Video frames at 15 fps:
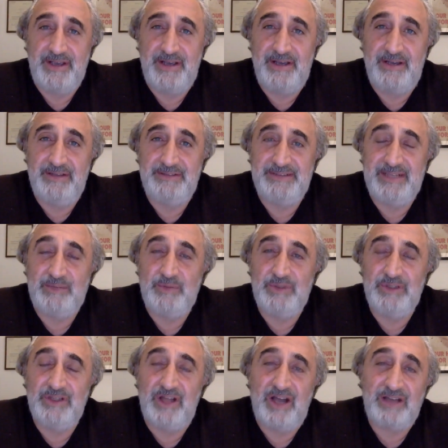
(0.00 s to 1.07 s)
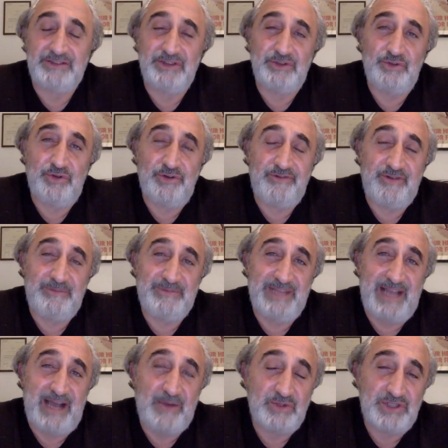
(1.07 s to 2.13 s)
Uh, they would lock the door from
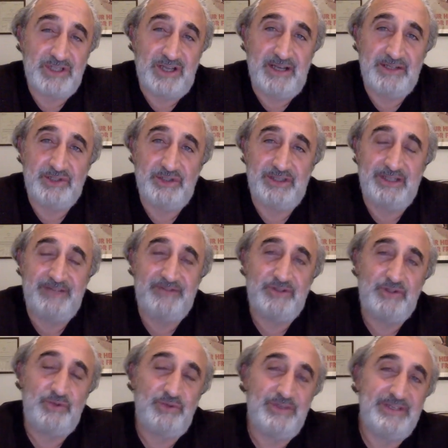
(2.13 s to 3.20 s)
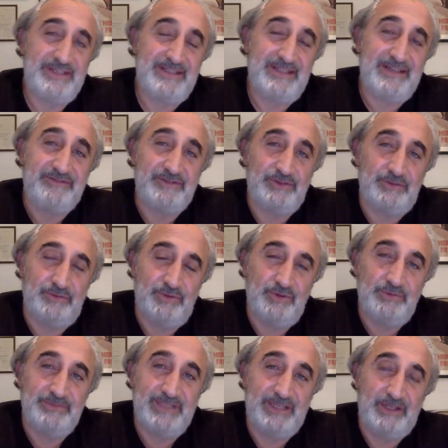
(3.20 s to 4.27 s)
the outside so that if students left the
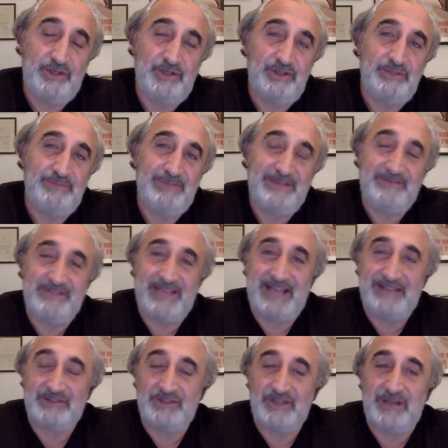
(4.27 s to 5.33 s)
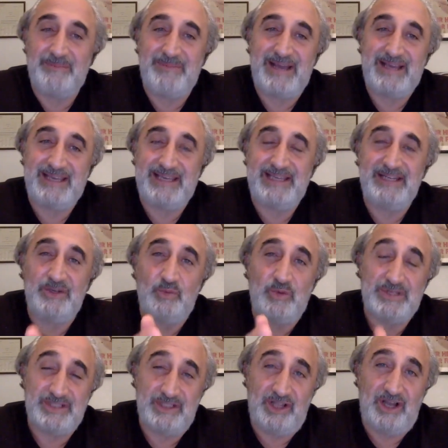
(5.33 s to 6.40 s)
room, they could, but if they had to come back in, it
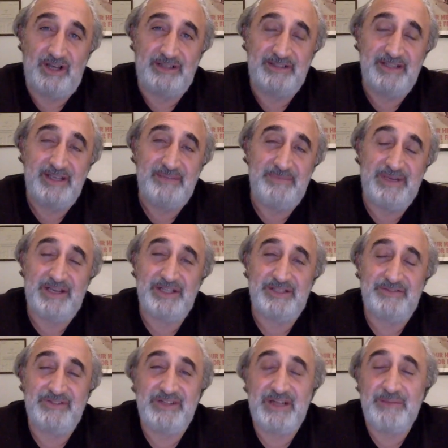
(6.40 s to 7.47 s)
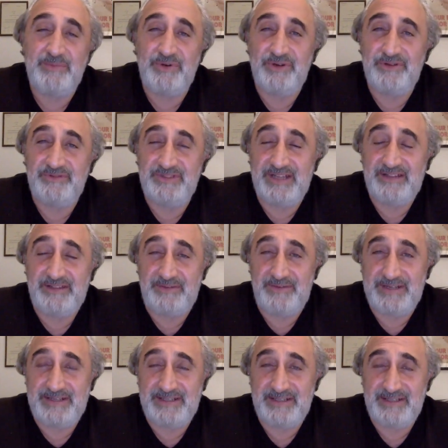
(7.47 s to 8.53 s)
was locked because of the number of death
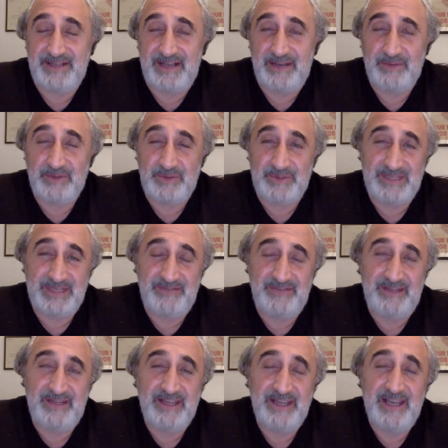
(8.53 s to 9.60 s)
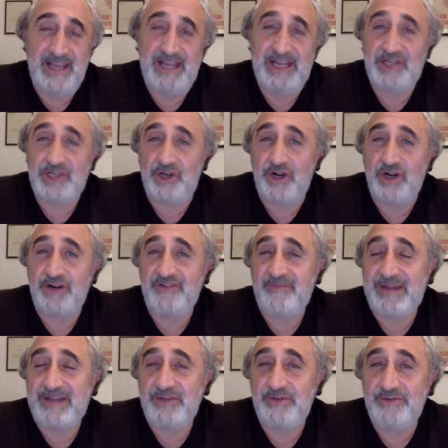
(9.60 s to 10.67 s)
threats I was receiving. HR of
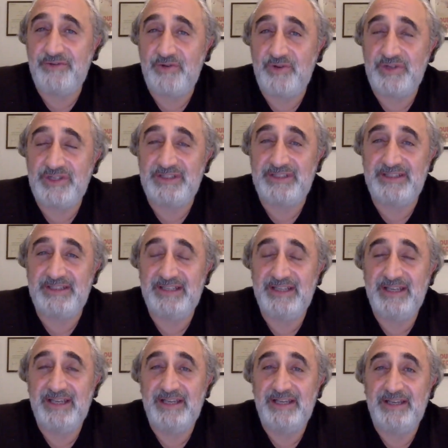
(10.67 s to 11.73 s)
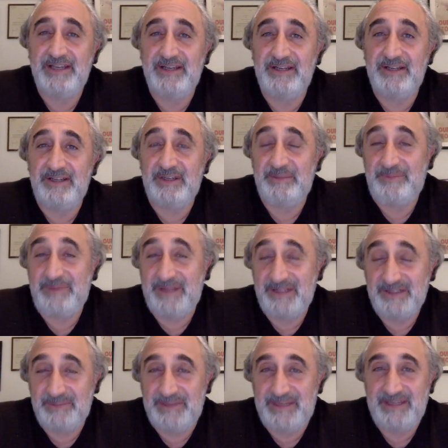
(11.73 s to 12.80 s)
my university uh,
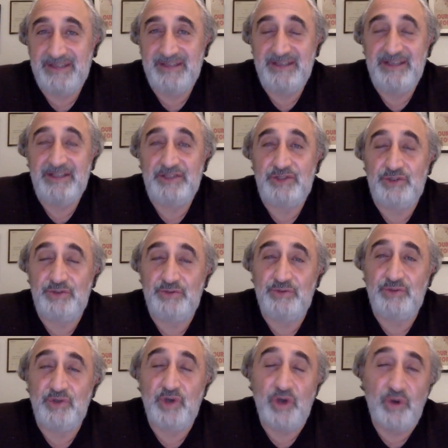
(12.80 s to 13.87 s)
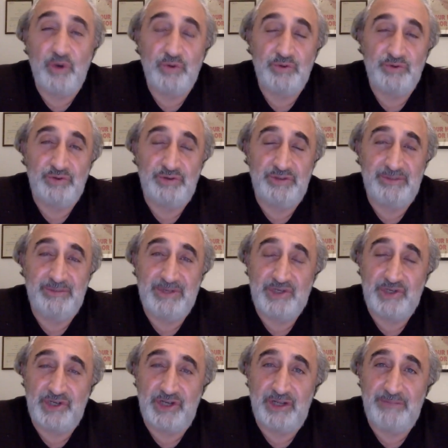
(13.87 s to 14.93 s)
compelled me to go to the
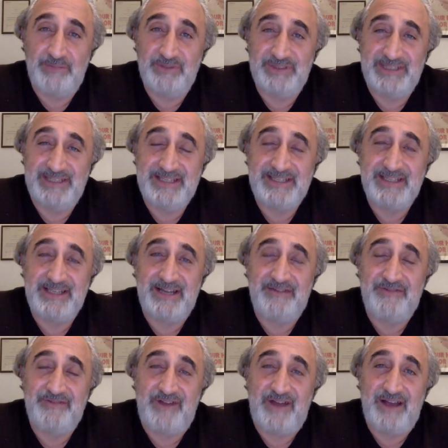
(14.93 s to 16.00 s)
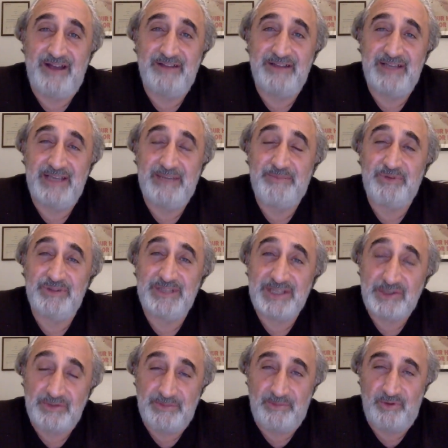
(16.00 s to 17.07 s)
Montreal police and file a
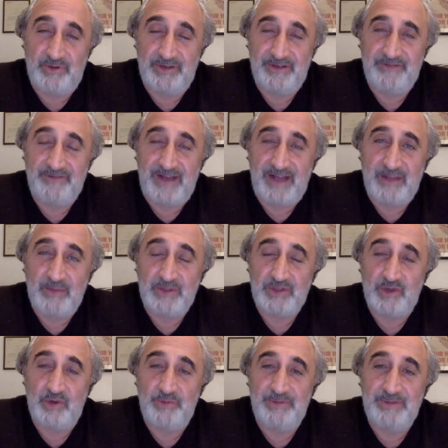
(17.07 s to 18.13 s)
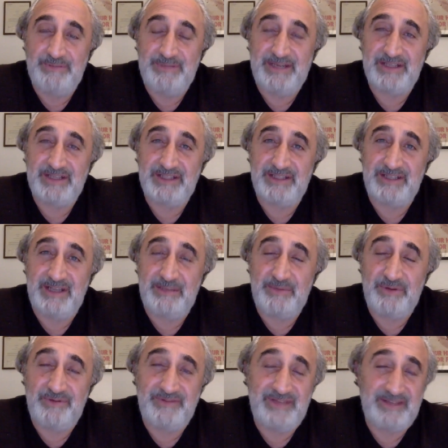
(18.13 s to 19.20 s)
police report. A file was opened because of the
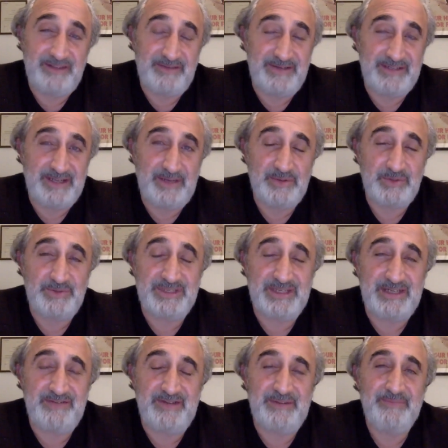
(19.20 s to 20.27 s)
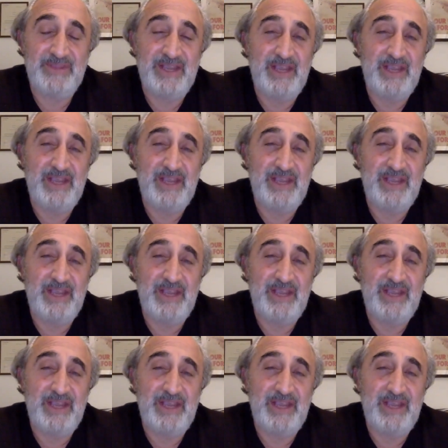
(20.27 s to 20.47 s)
number of death threats I was receiving.